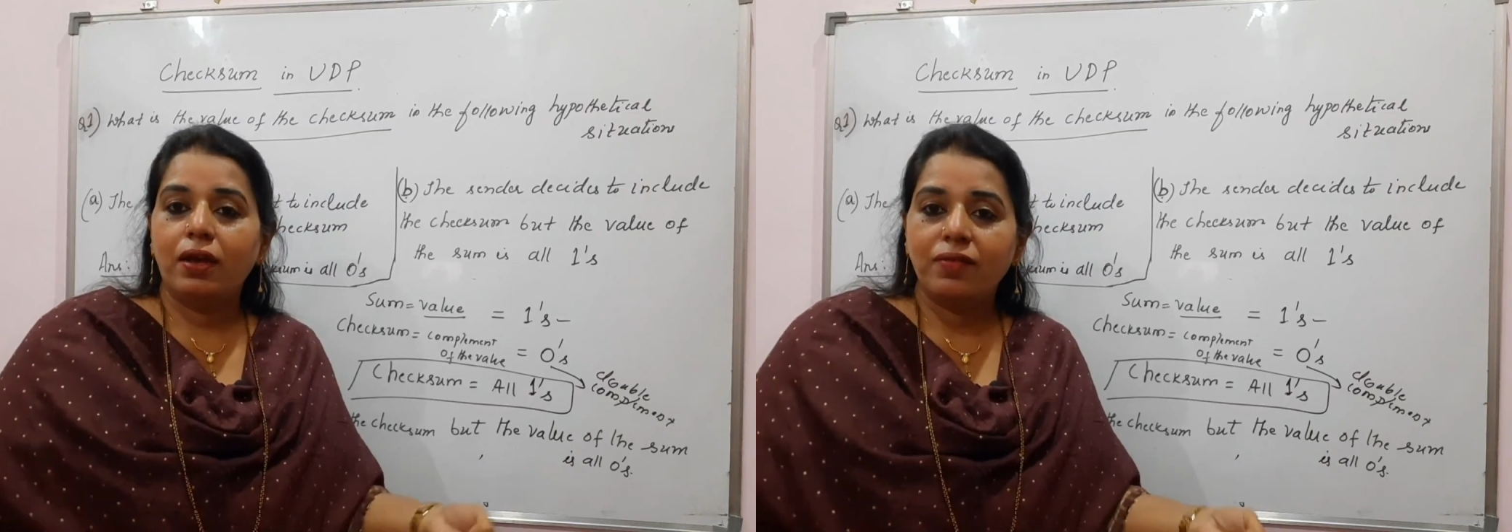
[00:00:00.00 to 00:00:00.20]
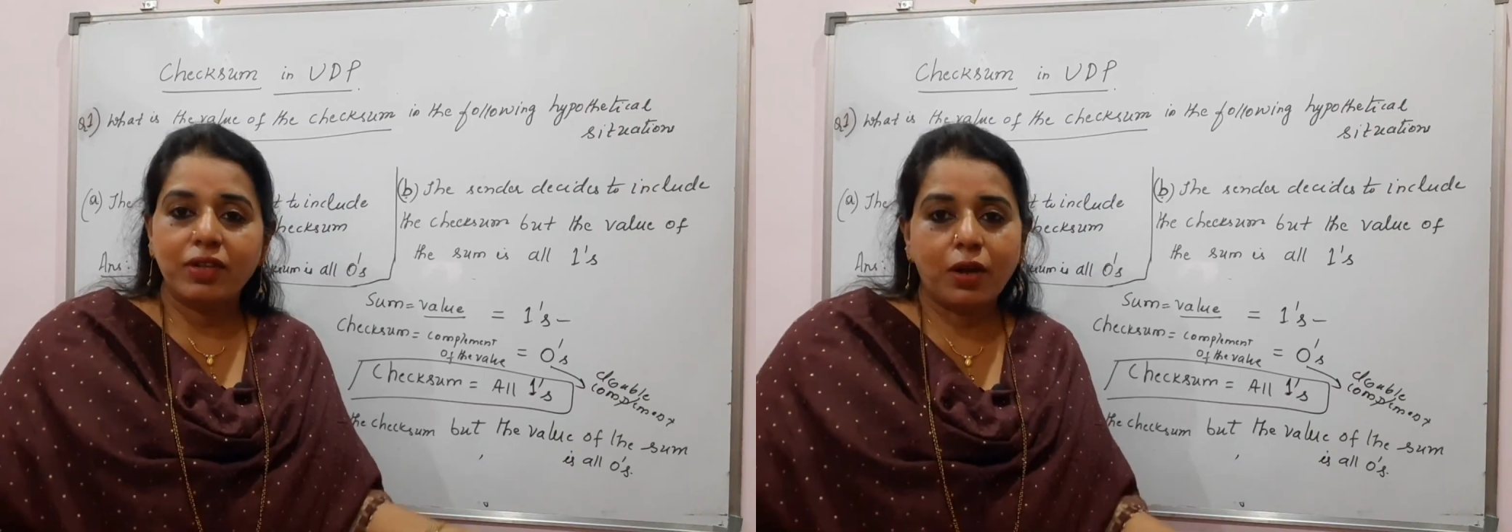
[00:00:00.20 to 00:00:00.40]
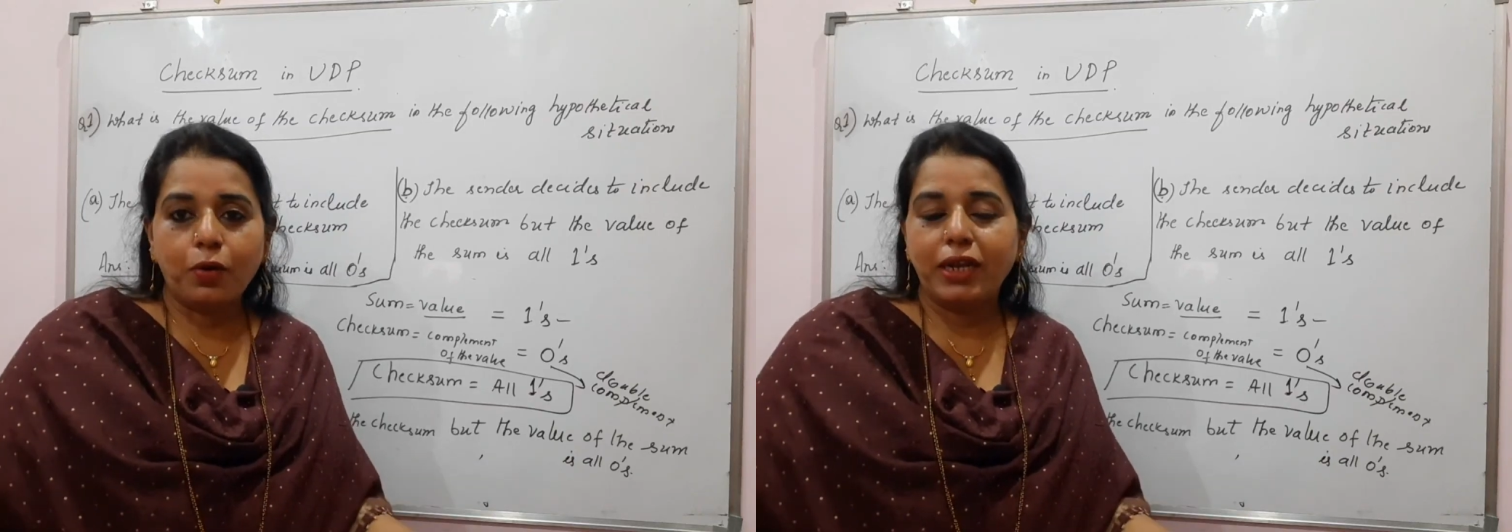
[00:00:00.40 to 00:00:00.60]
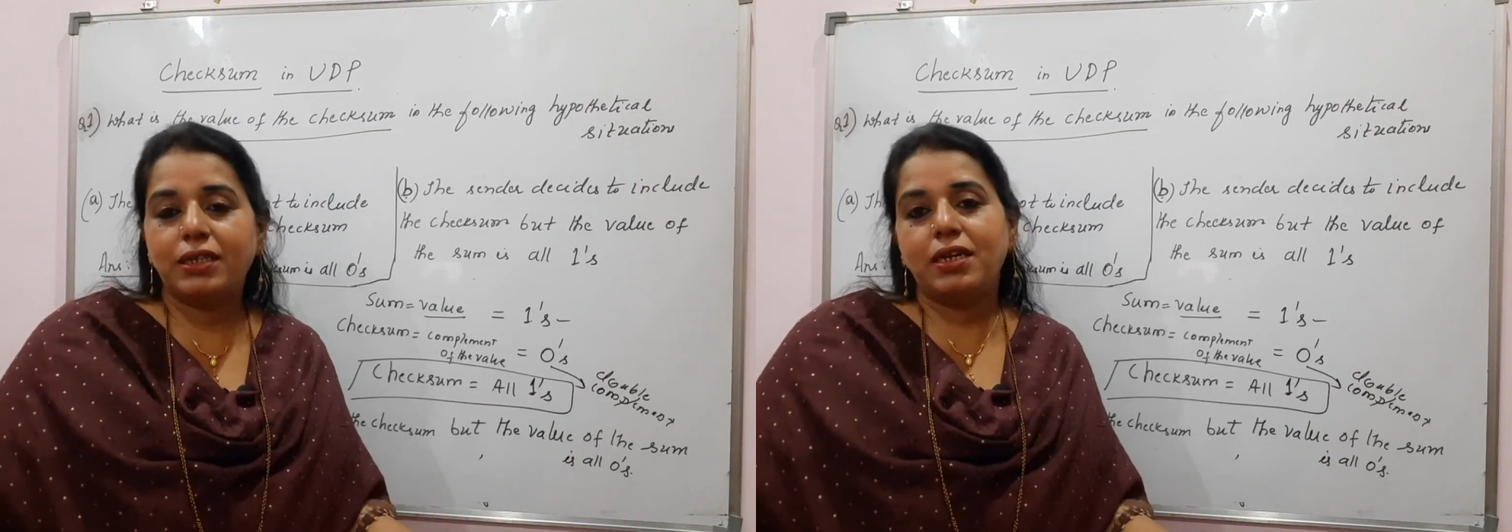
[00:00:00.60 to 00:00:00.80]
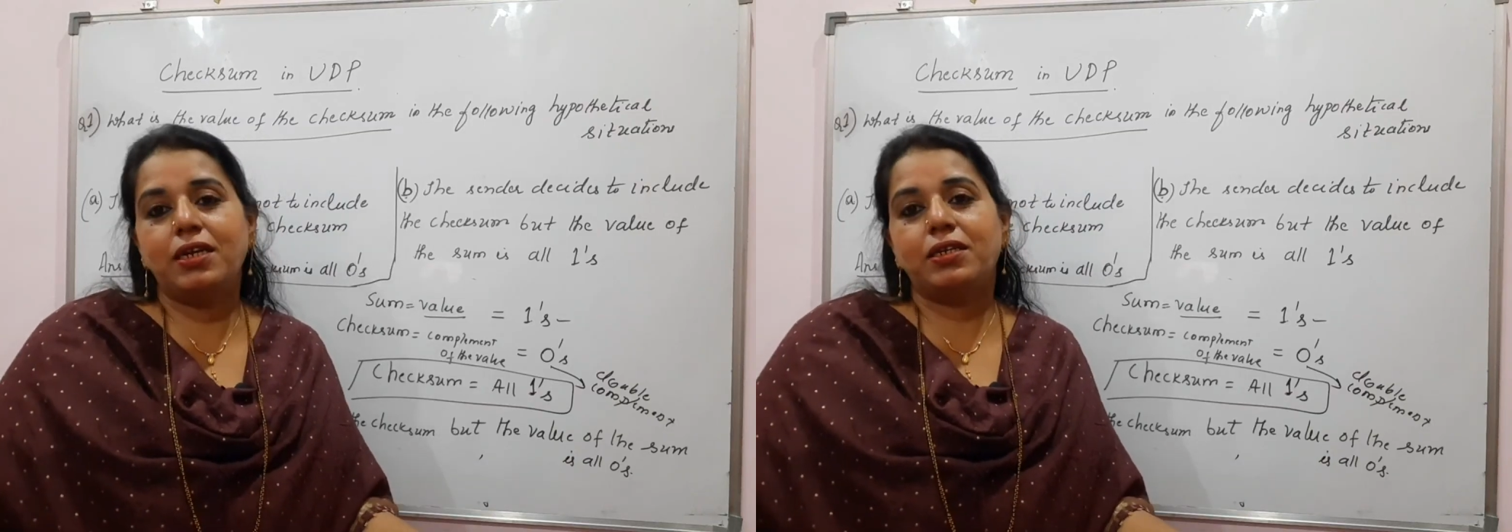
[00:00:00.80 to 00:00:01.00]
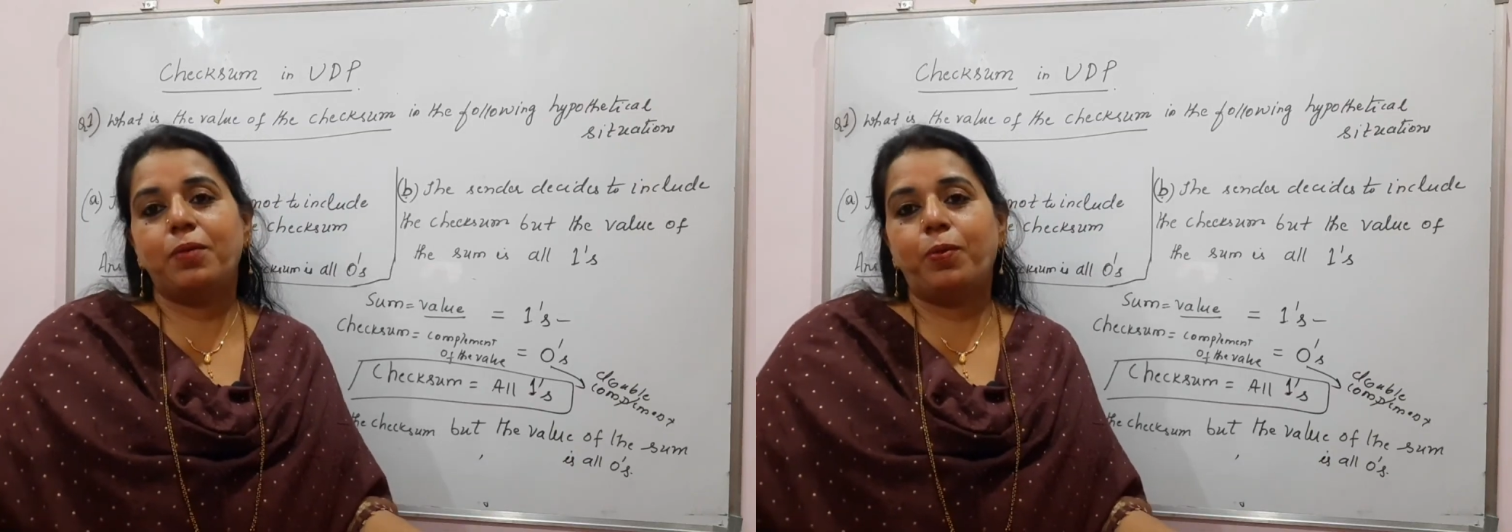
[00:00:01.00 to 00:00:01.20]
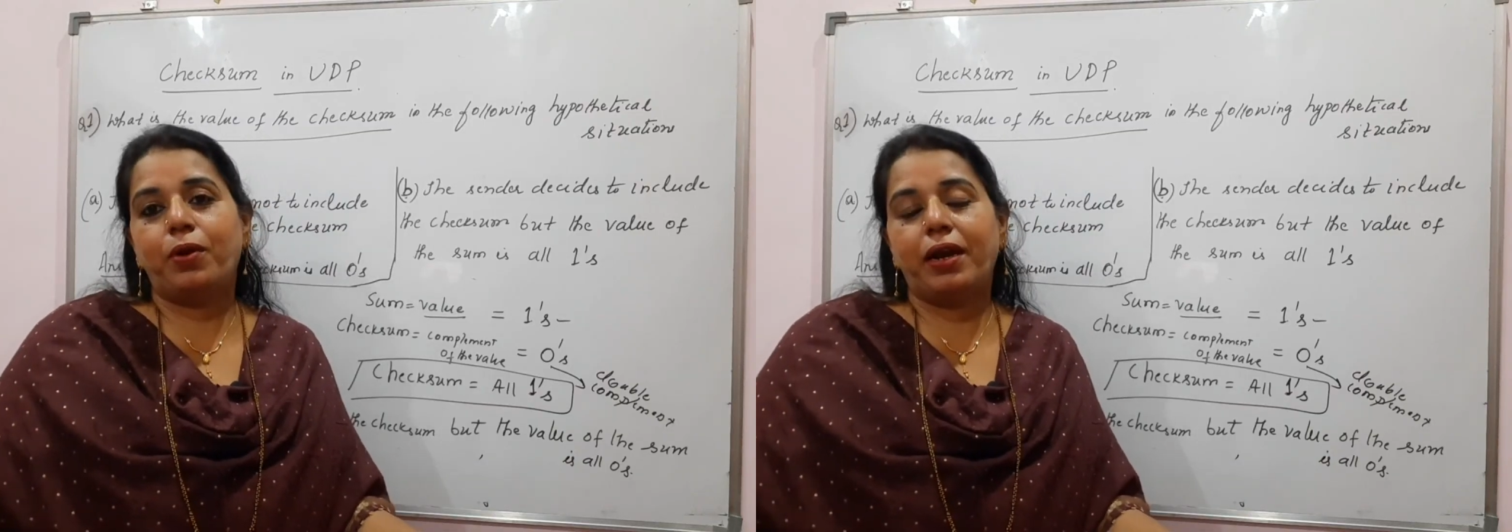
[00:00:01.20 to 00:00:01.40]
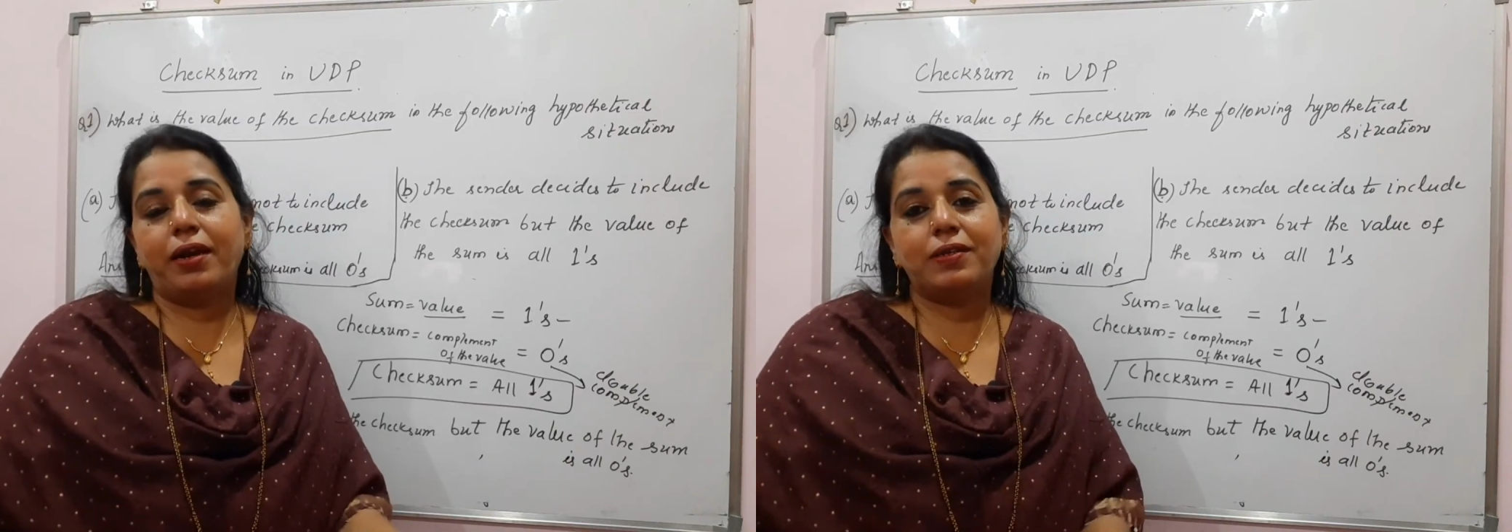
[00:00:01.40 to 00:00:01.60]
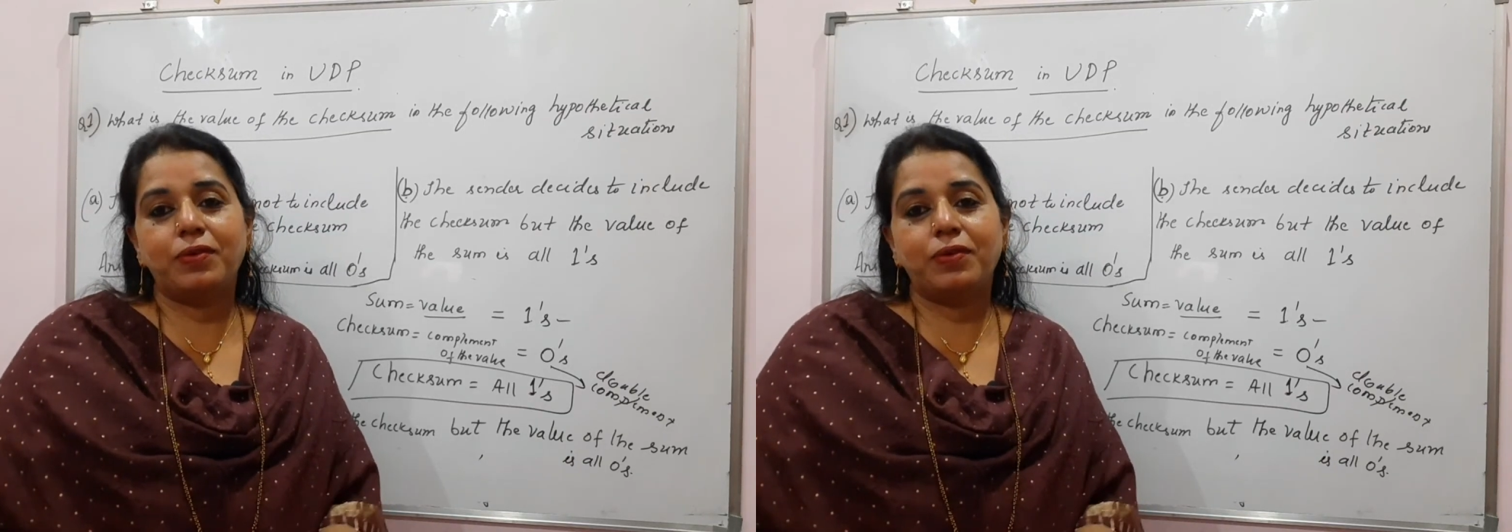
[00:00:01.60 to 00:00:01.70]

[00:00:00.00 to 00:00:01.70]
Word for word: without destination port address,